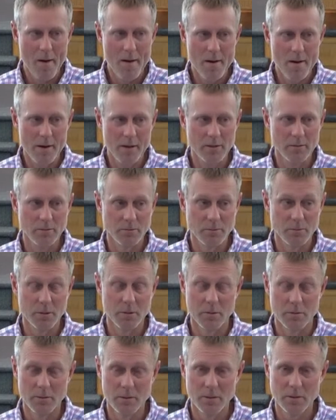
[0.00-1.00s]
And it was real.
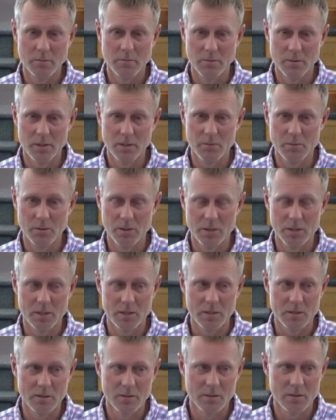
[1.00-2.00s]
He was
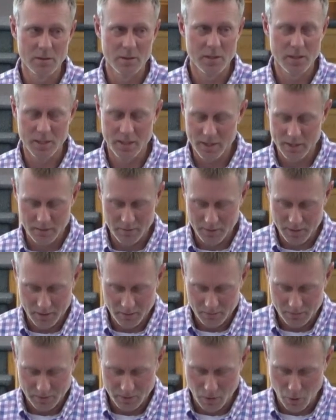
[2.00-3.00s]
there. And that
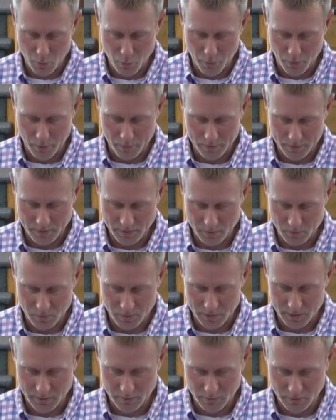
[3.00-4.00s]
was the whole purpose of
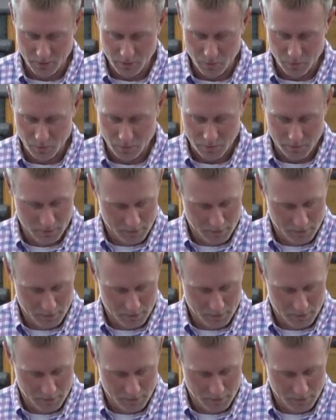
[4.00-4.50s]
what he was doing.